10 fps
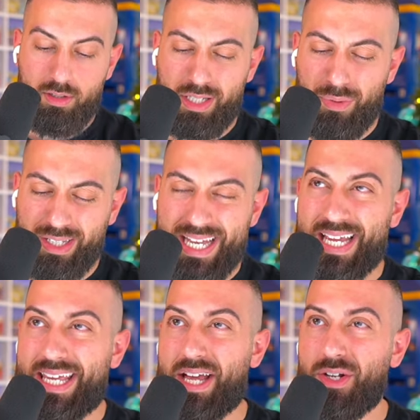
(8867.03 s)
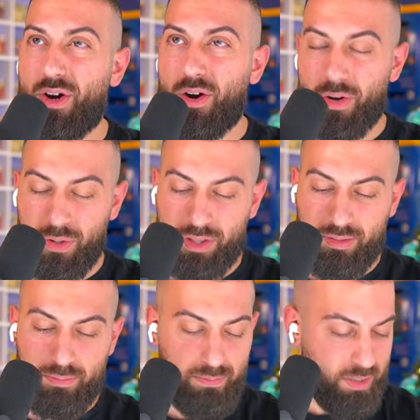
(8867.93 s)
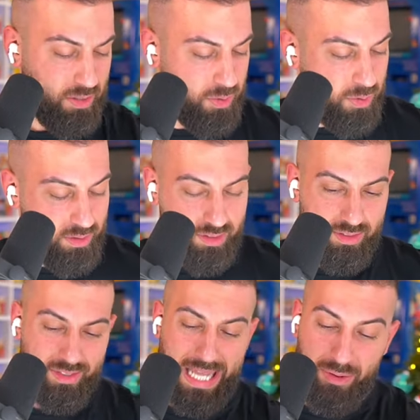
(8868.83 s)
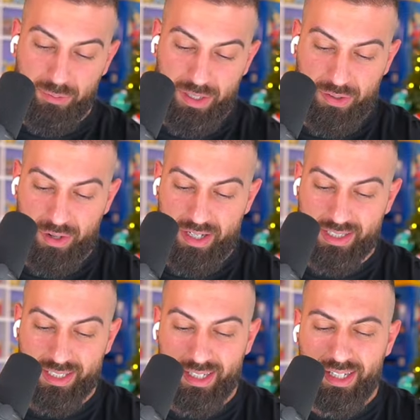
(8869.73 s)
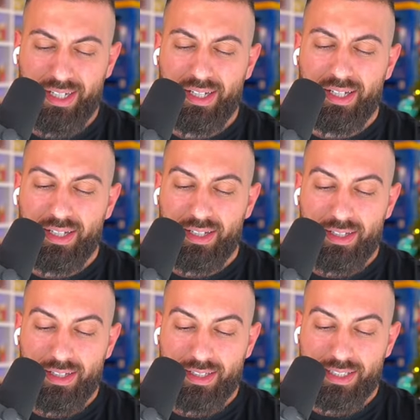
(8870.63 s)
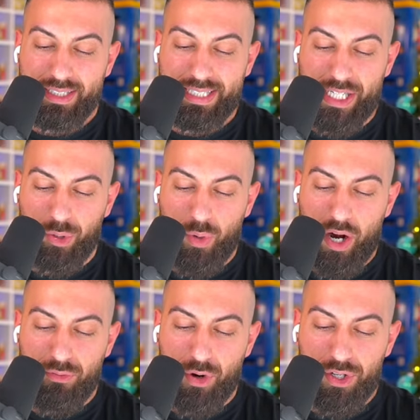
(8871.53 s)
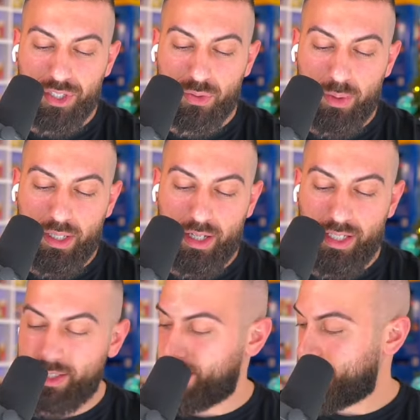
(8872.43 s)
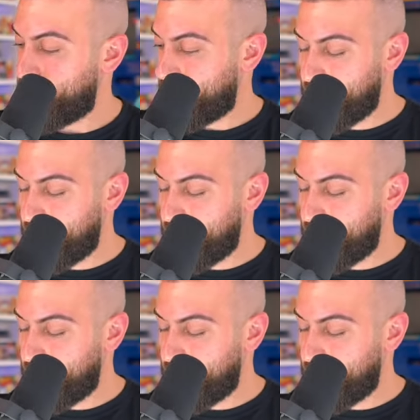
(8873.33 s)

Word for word: See if we get that Gengar or the Mew. That would be crazy. Secret rare versions will be nice.